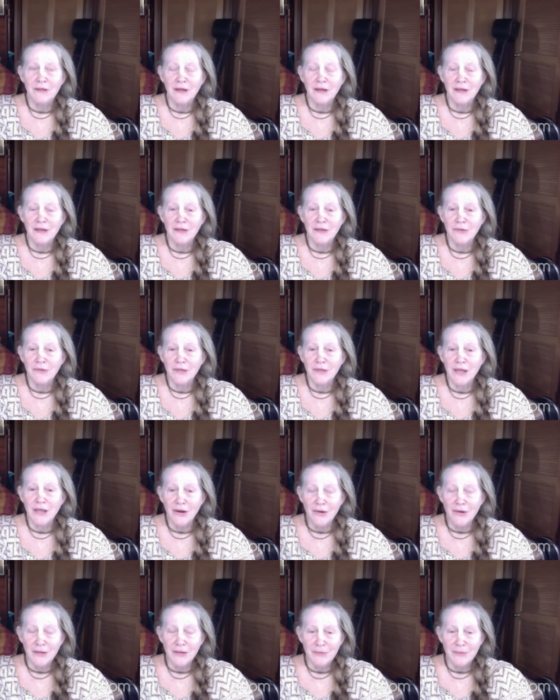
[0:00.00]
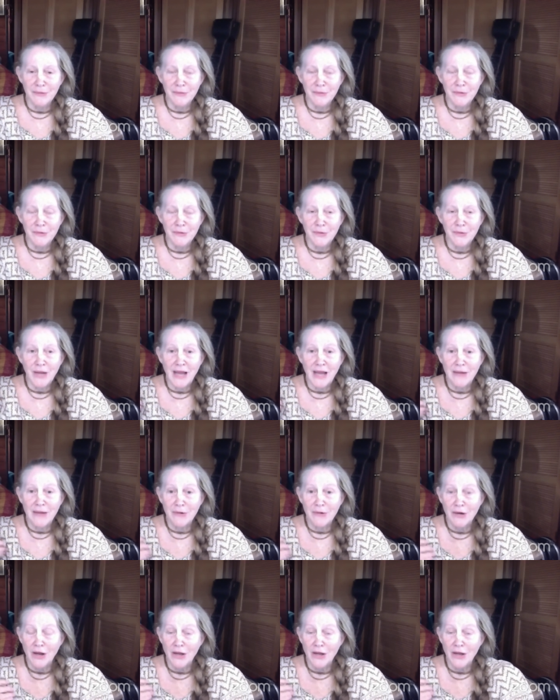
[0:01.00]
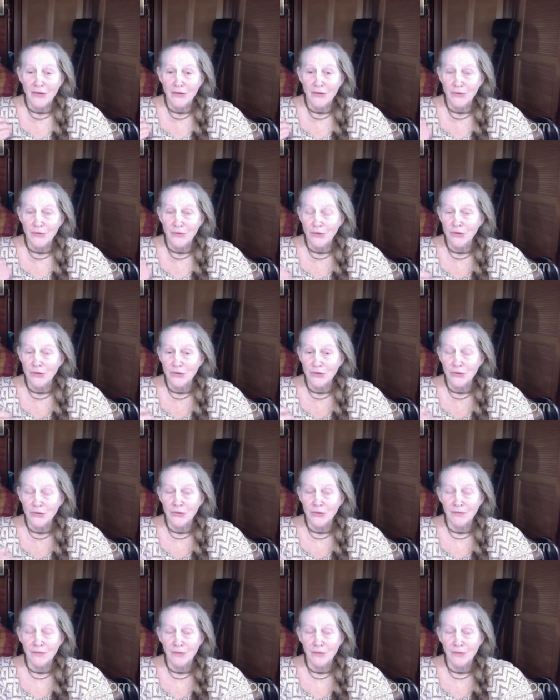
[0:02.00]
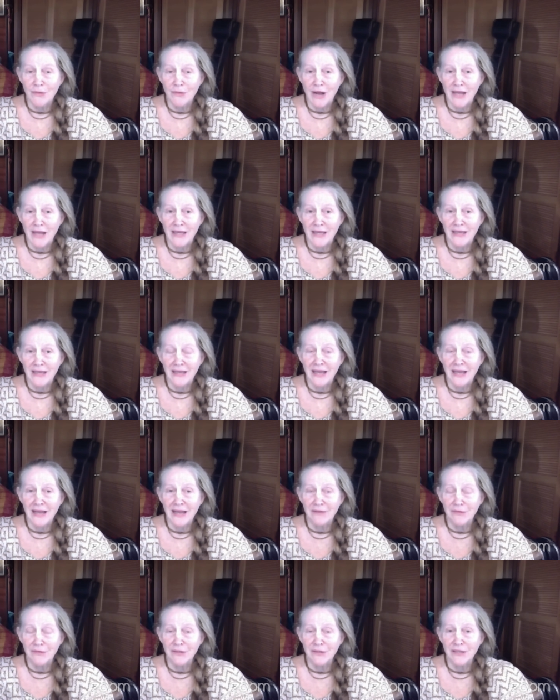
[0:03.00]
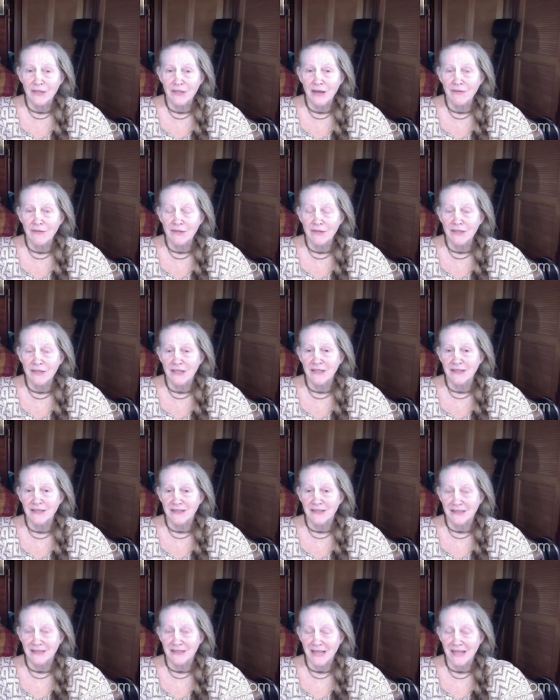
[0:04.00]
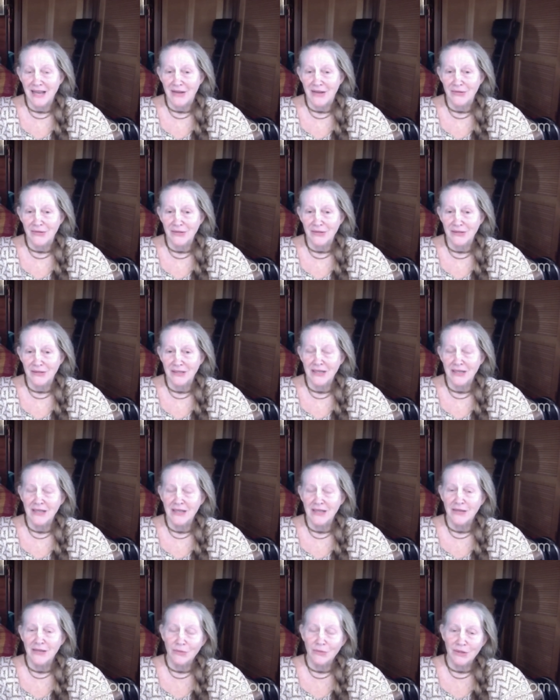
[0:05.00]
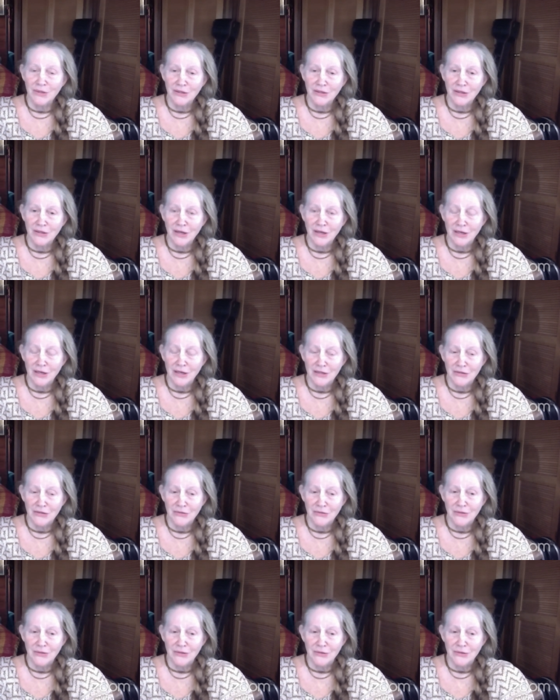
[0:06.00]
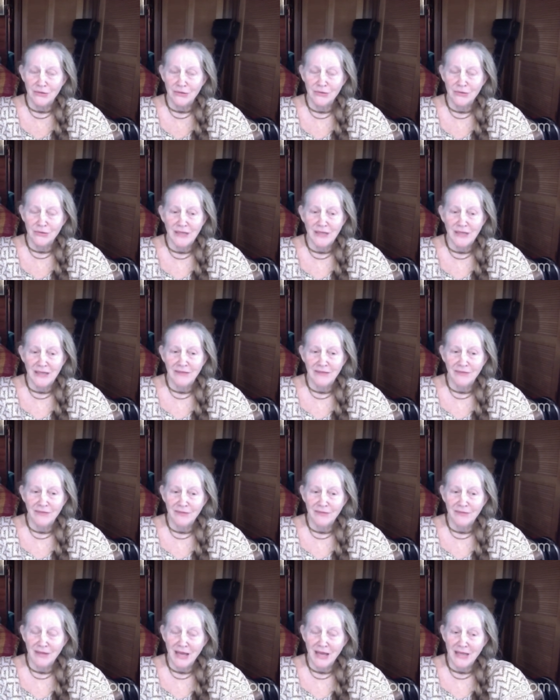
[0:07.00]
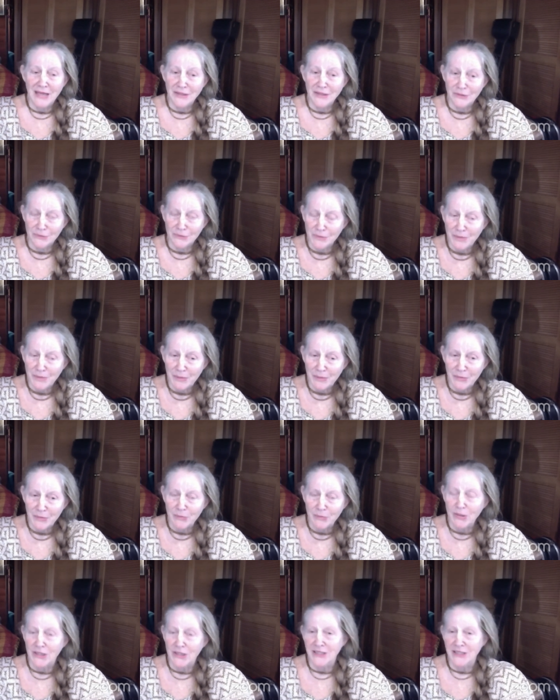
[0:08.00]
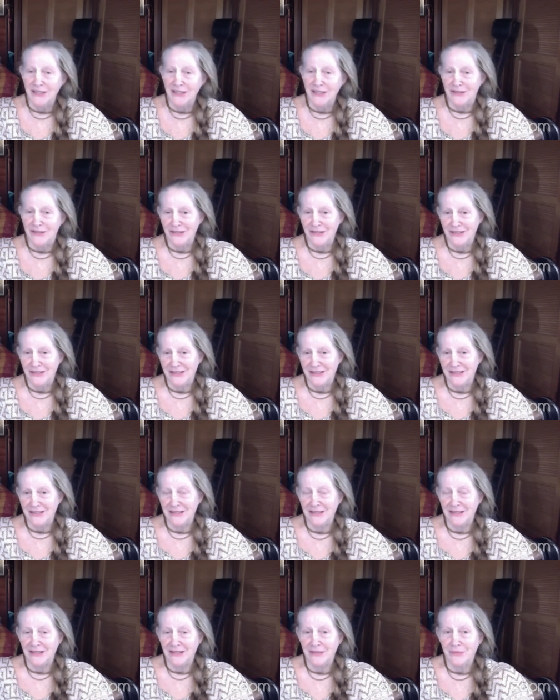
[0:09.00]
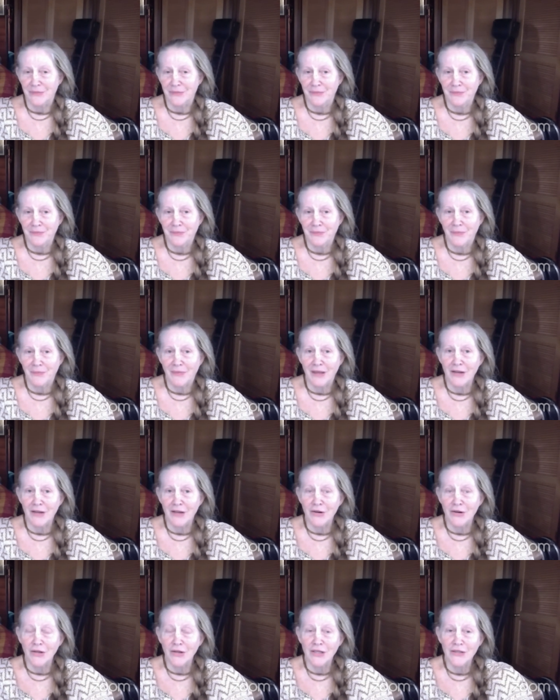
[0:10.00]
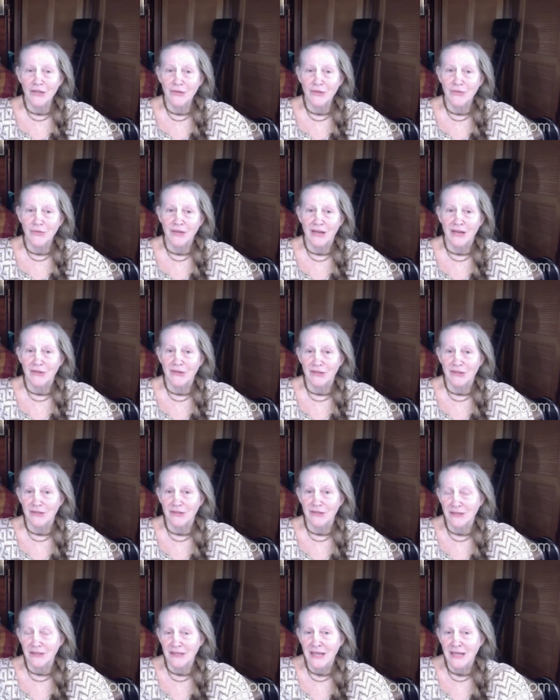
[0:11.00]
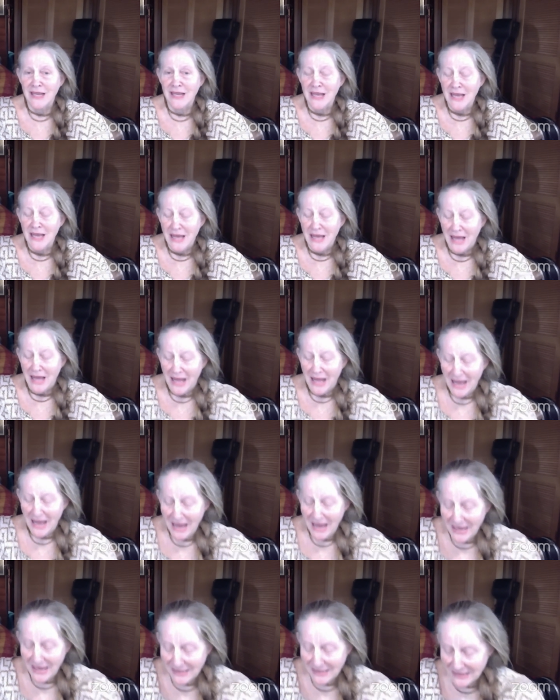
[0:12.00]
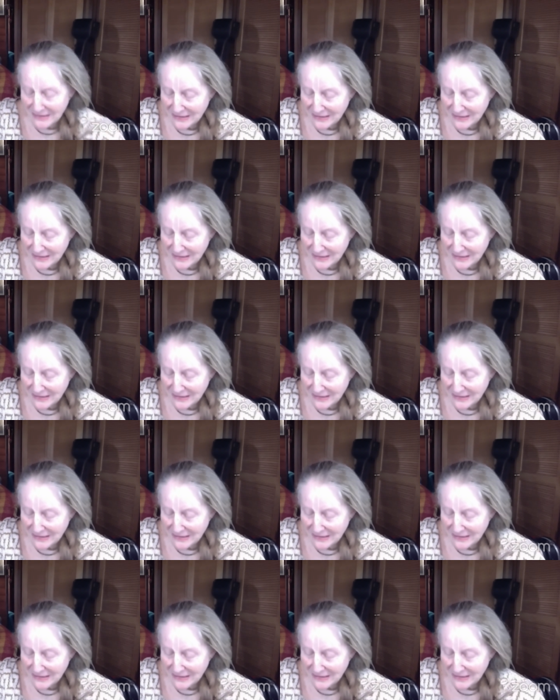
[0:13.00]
Anurihari Prabhu and I were on the north shore of Hawaii at Vrindavan Das's house with uh, Srila Gurudev. I don't remember what year, um, early 2000s. And